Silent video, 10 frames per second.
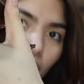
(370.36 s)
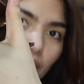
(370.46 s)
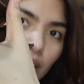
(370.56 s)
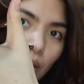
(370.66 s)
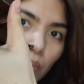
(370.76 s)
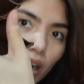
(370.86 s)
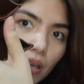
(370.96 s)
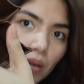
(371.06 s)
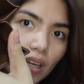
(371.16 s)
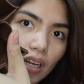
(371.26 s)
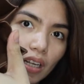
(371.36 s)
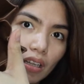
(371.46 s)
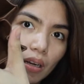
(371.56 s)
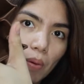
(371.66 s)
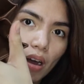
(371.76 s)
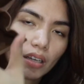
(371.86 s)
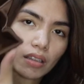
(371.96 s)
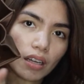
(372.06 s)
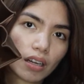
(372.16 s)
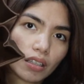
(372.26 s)
this compartment, and then a pocket
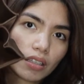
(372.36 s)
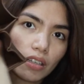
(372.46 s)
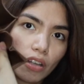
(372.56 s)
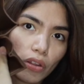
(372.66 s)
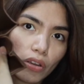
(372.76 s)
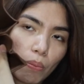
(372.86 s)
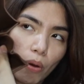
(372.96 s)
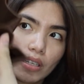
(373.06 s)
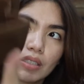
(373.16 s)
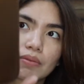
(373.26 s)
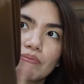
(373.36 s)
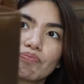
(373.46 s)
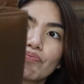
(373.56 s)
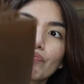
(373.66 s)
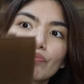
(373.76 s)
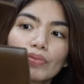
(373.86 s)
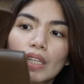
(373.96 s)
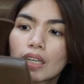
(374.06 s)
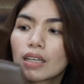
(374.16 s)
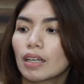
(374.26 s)
there, and then another compartment.
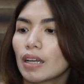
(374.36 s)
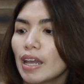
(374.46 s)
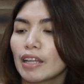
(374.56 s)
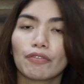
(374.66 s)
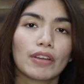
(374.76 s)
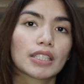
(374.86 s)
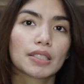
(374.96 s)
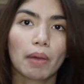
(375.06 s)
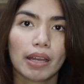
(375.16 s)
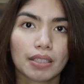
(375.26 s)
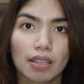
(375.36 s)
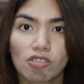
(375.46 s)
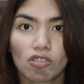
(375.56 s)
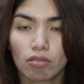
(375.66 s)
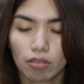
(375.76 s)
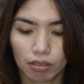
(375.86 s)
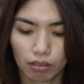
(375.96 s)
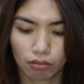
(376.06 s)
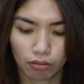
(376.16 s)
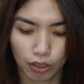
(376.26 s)
It fits my essentials,
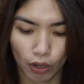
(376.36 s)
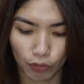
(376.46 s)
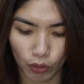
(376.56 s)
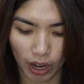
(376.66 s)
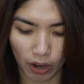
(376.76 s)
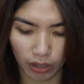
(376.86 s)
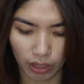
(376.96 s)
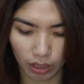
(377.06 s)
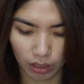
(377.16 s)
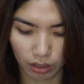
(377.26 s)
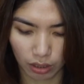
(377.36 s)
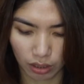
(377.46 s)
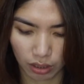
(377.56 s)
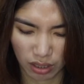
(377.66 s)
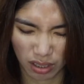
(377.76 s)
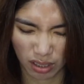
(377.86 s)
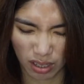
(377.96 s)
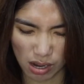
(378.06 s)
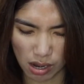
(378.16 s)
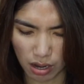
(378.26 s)
so if you carry
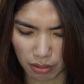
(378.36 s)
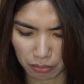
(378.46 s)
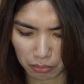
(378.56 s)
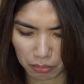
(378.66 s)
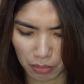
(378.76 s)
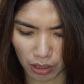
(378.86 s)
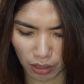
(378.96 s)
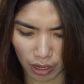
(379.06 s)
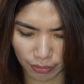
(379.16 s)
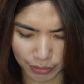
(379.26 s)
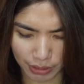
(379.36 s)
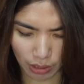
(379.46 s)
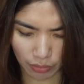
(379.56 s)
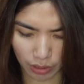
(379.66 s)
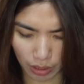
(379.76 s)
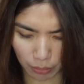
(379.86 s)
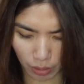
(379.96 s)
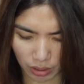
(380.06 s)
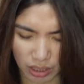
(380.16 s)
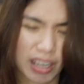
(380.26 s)
a lot of stuff that are
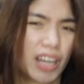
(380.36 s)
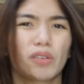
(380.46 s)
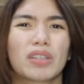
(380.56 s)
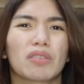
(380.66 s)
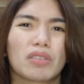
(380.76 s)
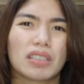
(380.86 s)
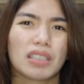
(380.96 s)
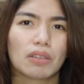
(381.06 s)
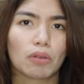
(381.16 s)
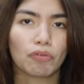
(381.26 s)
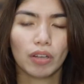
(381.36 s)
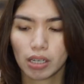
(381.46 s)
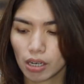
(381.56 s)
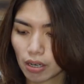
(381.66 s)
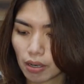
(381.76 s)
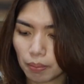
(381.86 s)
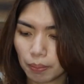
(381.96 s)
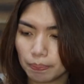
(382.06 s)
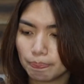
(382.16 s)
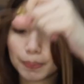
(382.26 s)
bulky, I don't think really it'll fit here.
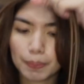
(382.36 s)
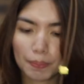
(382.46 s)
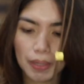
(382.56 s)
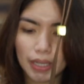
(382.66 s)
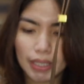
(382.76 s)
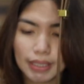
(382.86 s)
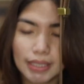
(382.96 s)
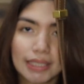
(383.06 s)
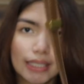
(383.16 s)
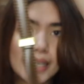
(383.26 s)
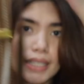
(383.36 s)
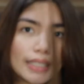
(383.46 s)
But yeah,